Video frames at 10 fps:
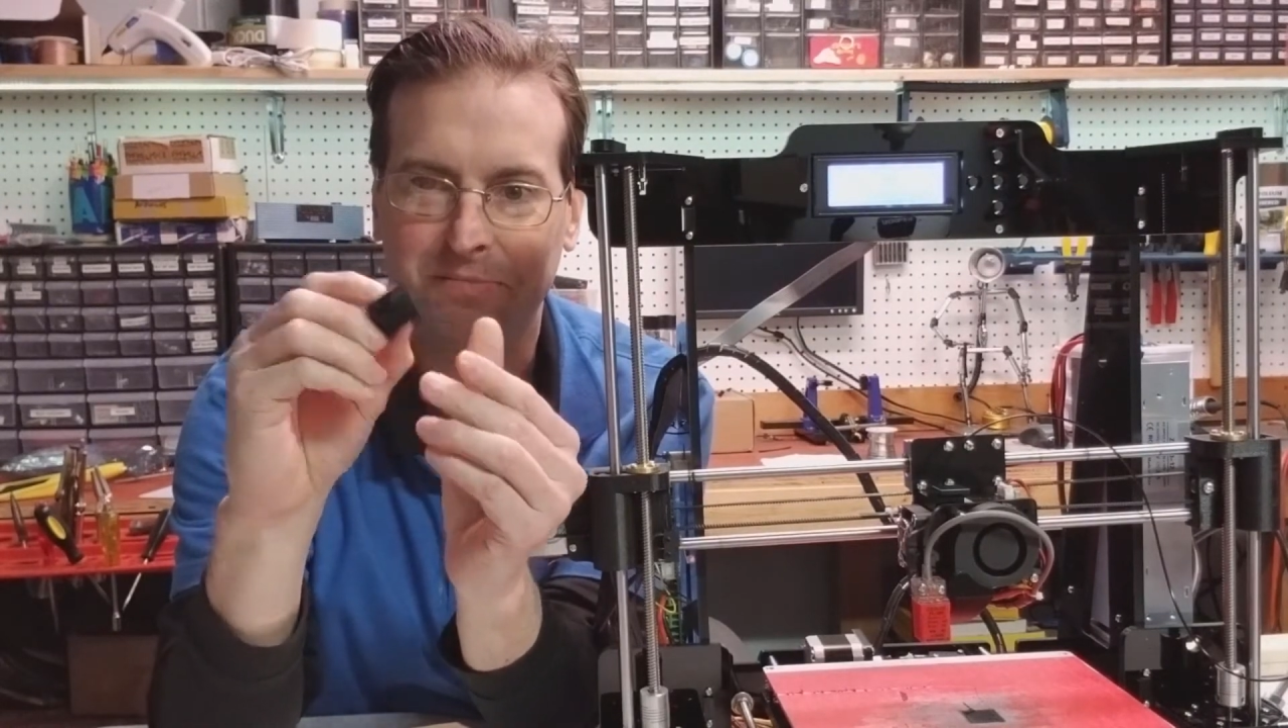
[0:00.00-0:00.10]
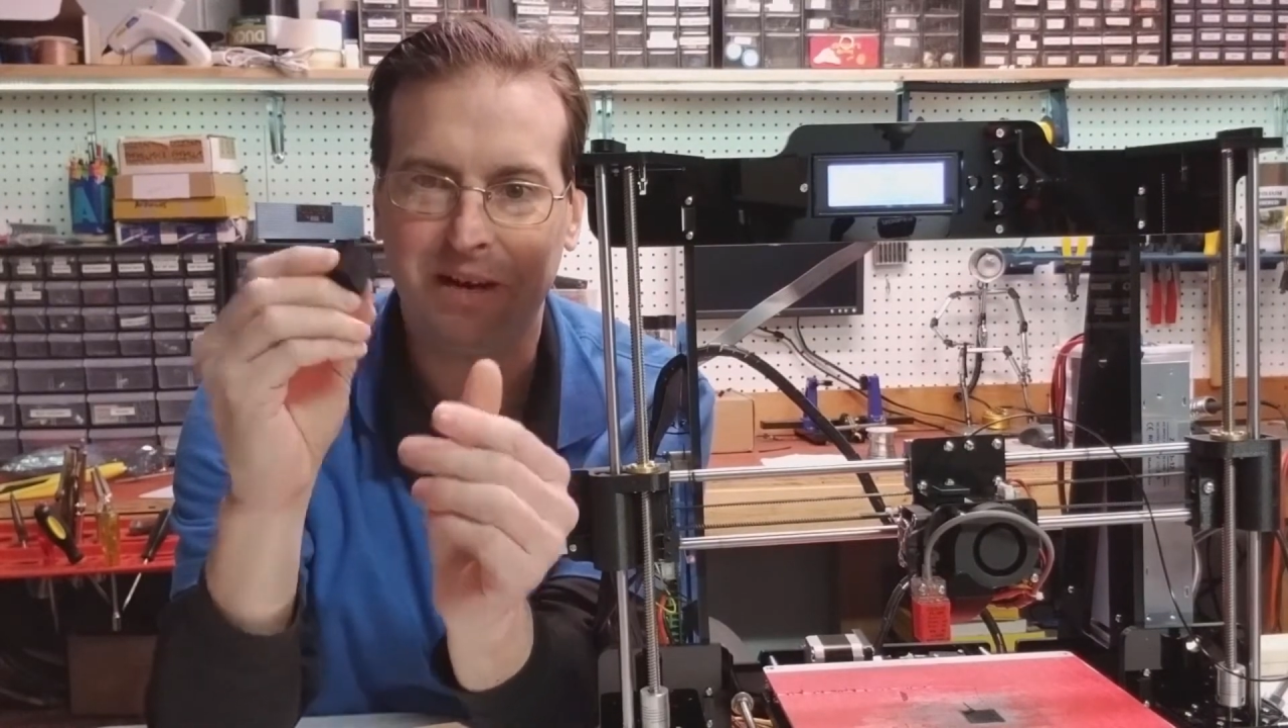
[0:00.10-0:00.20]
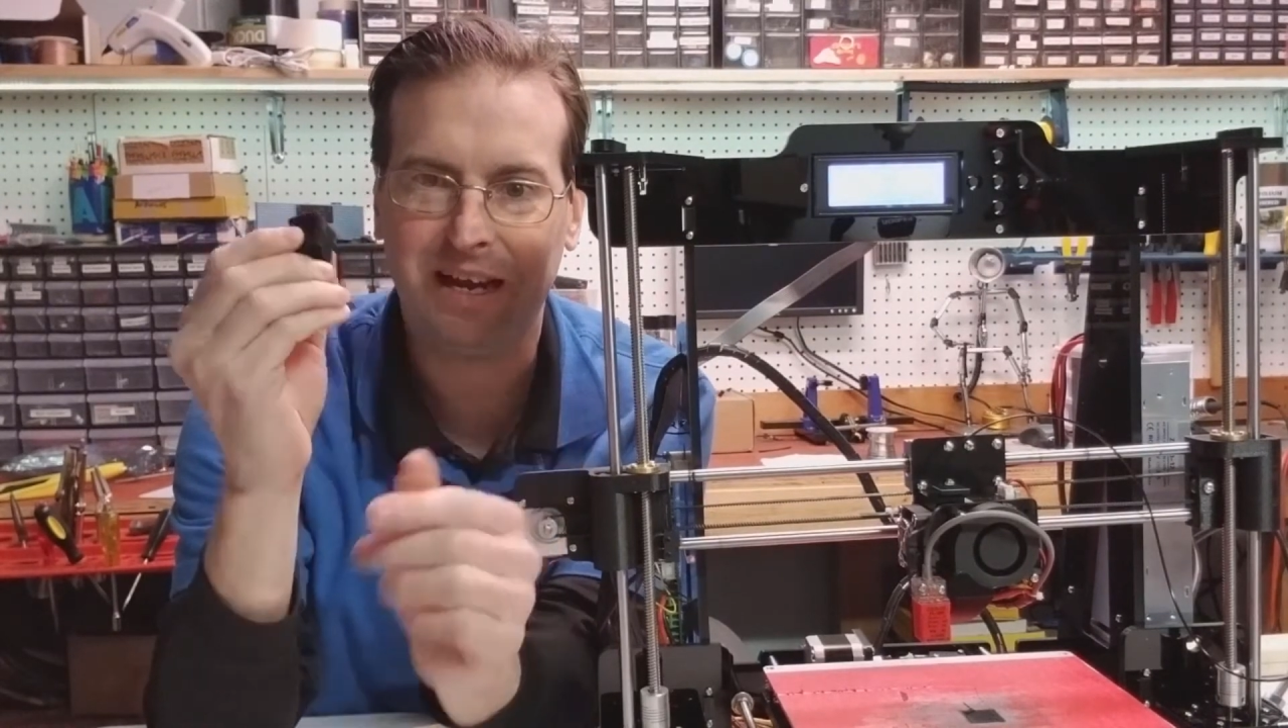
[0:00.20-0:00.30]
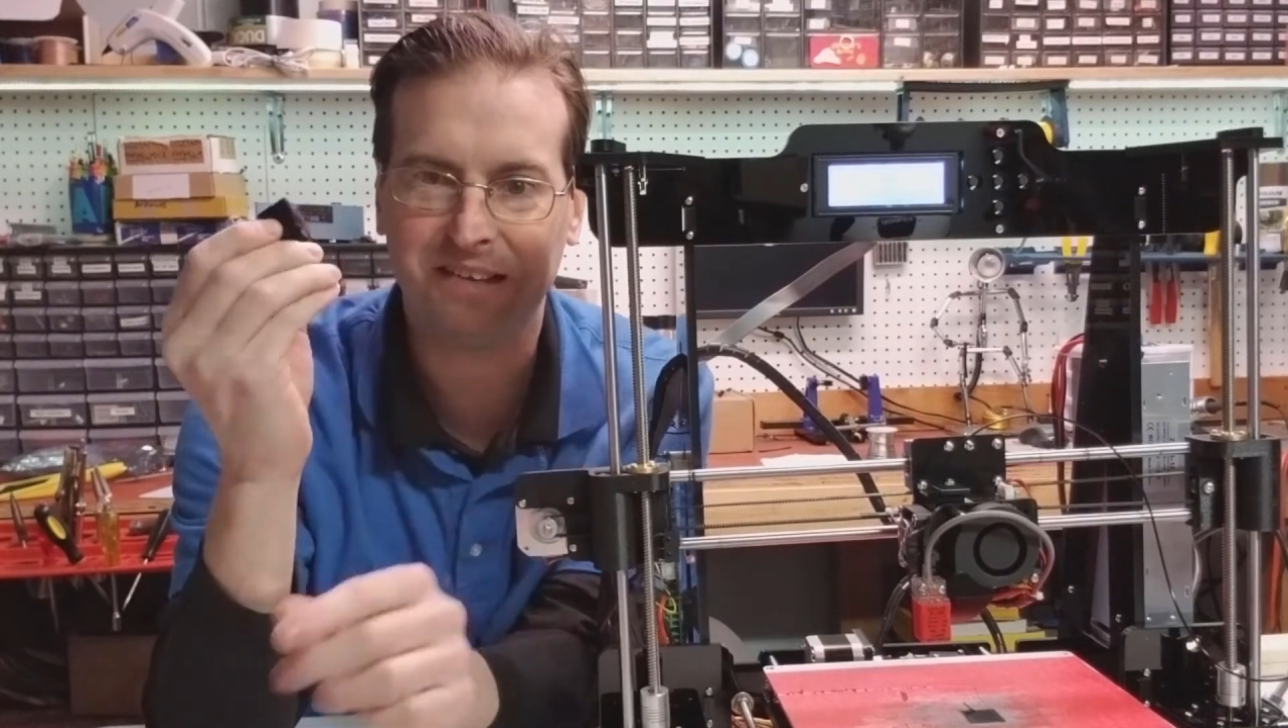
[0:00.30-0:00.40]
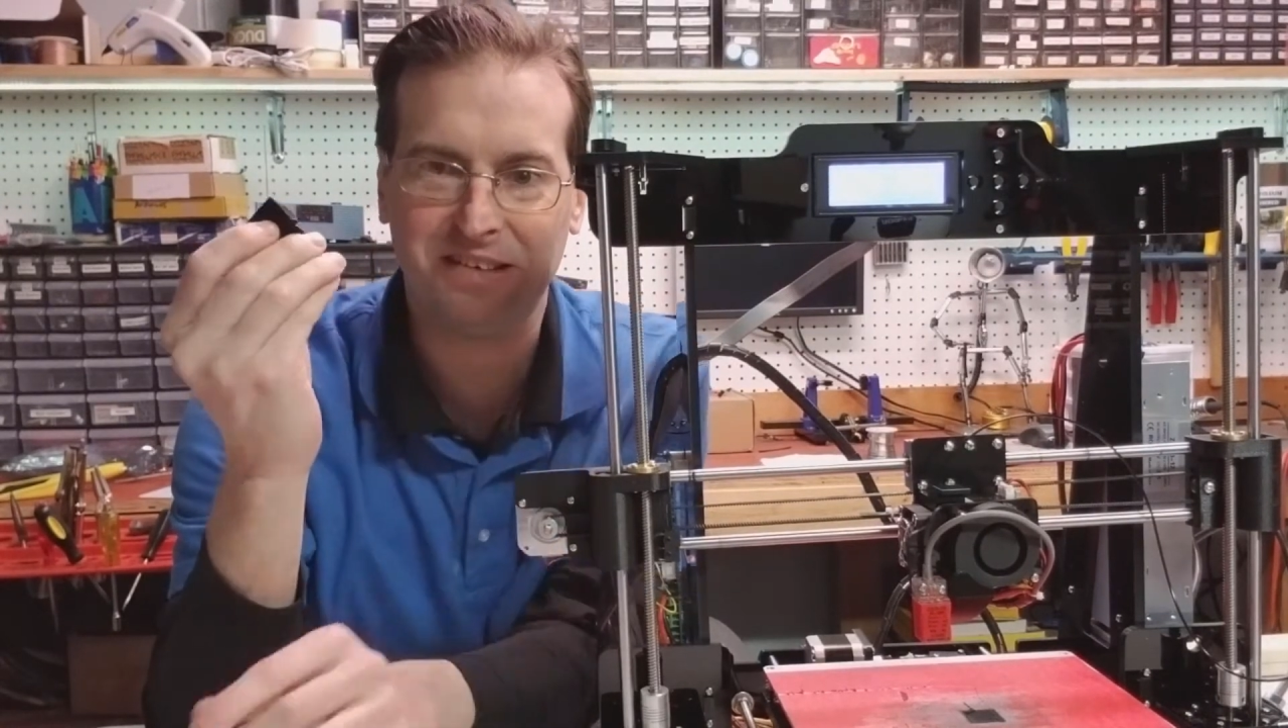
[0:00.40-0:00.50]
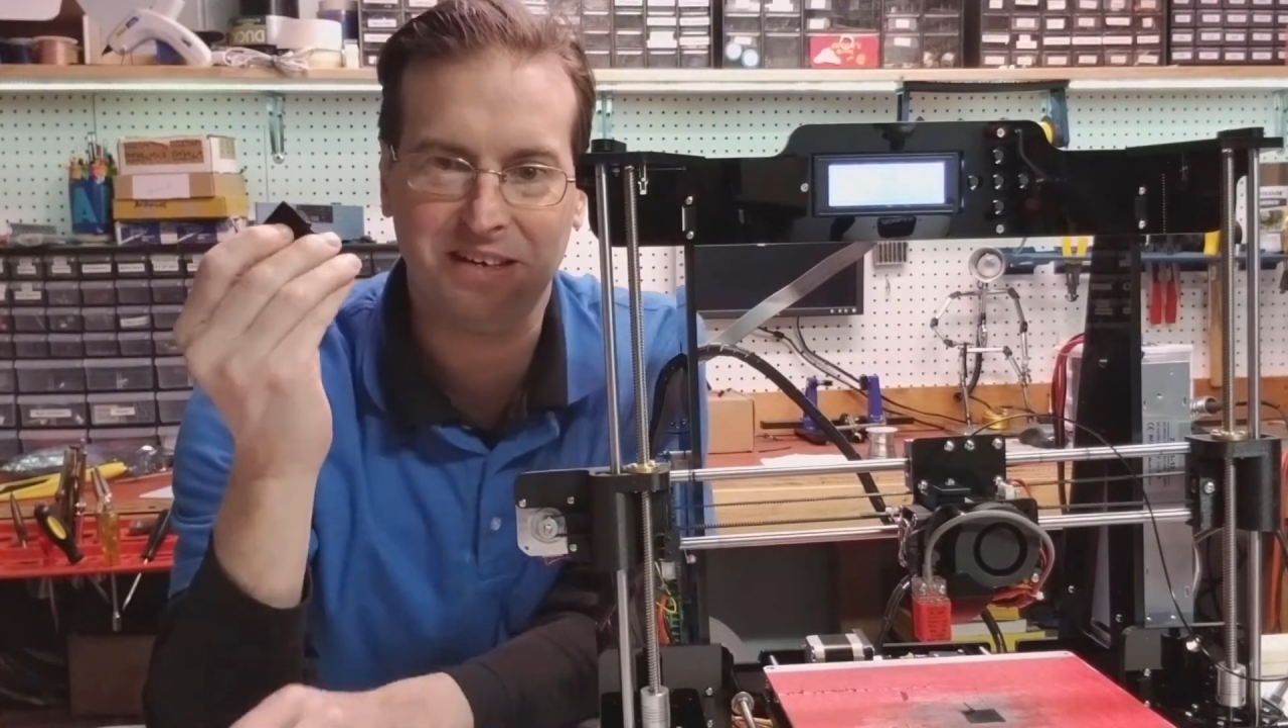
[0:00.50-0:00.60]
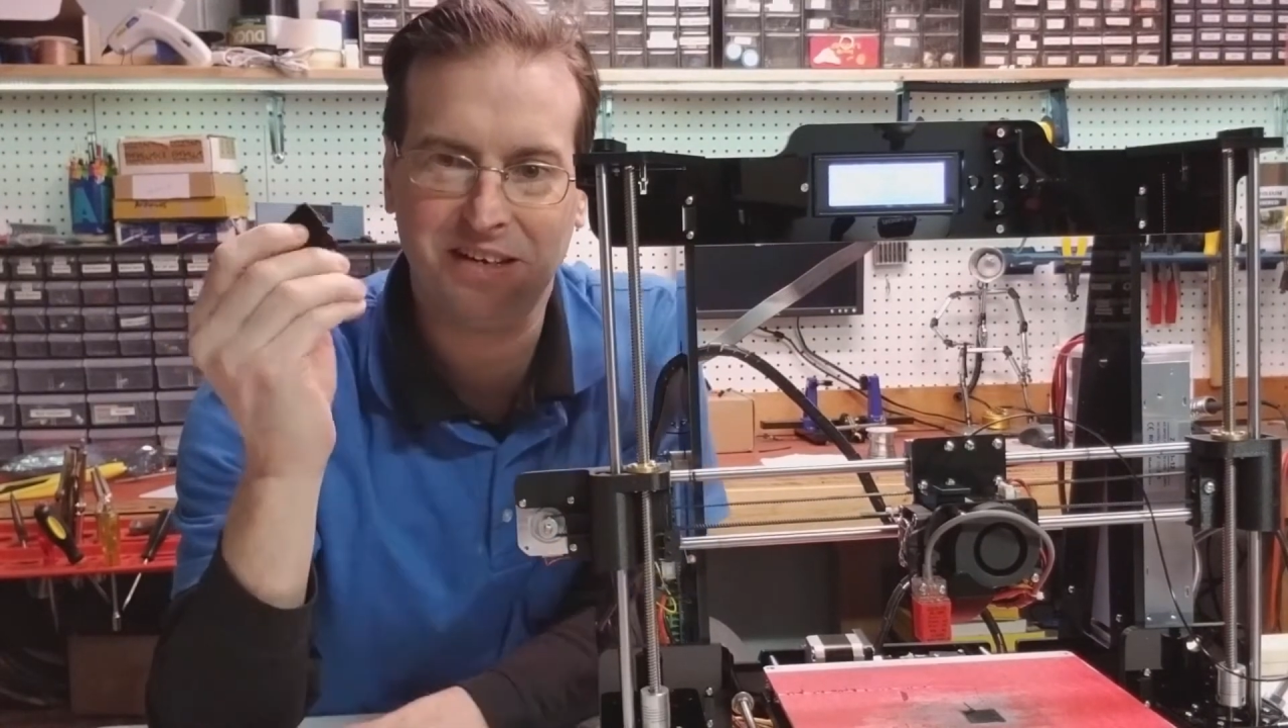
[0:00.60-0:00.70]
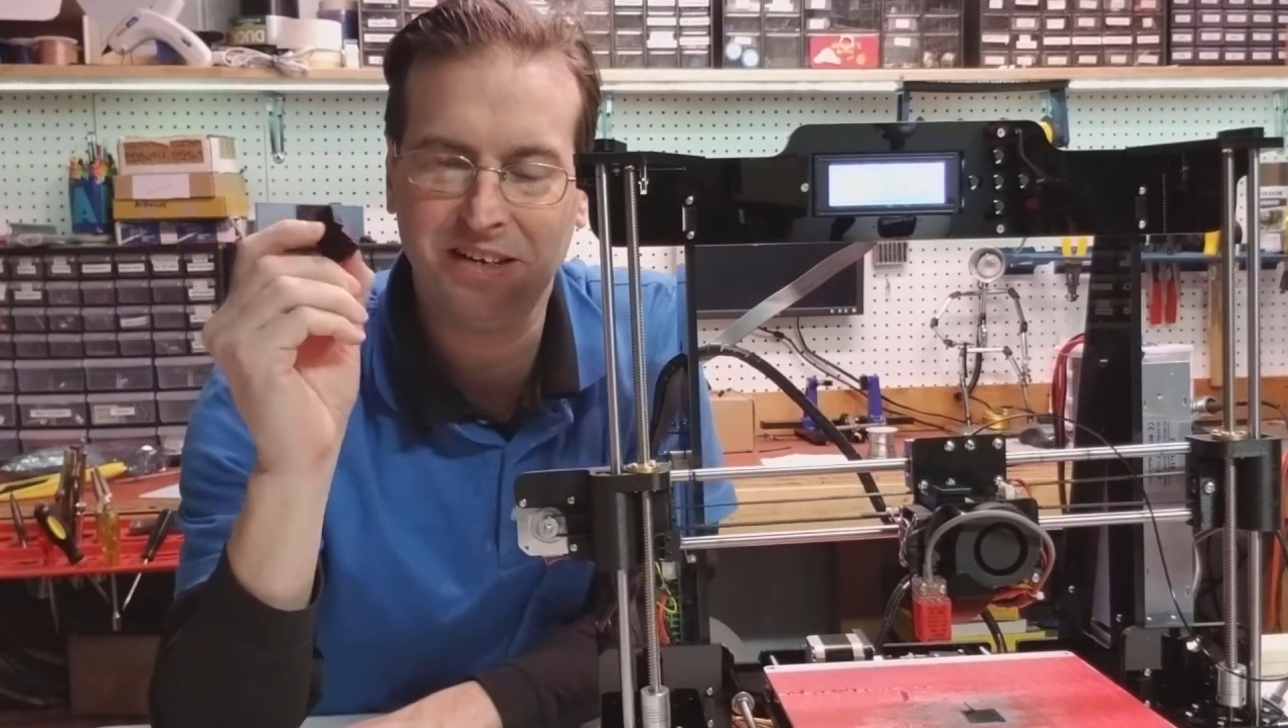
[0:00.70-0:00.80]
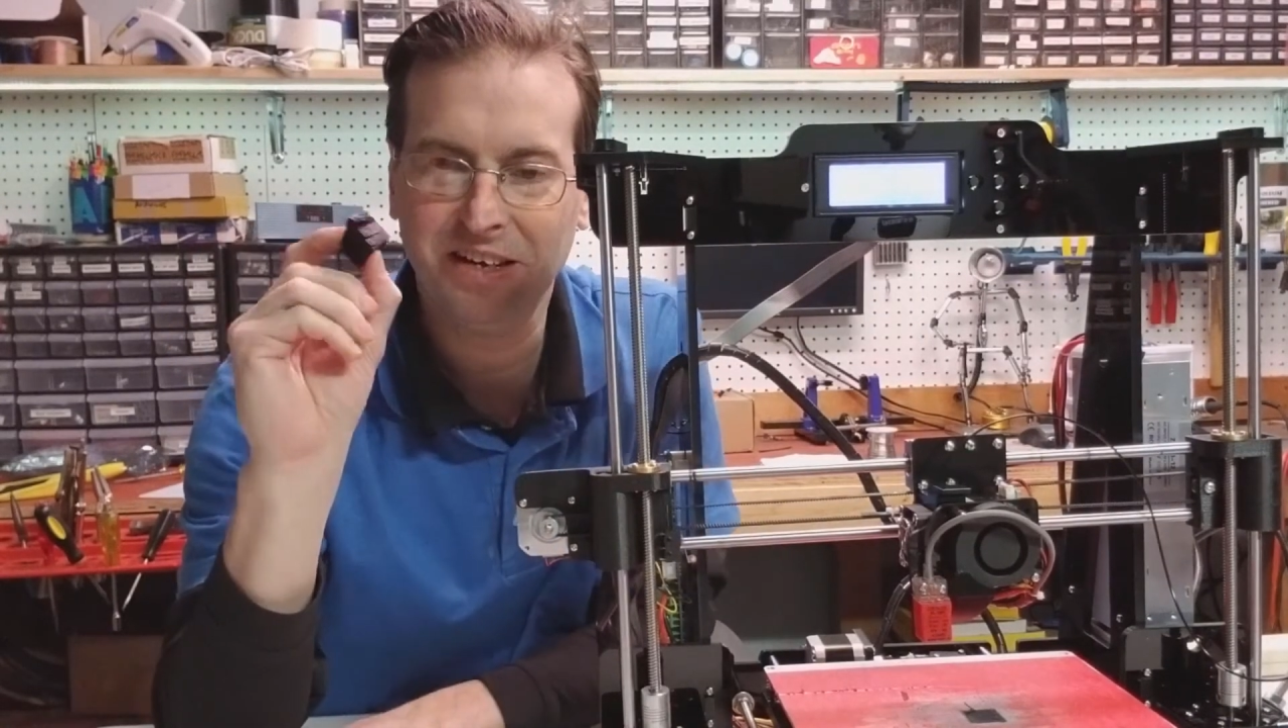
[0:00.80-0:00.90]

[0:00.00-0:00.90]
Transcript: plastic.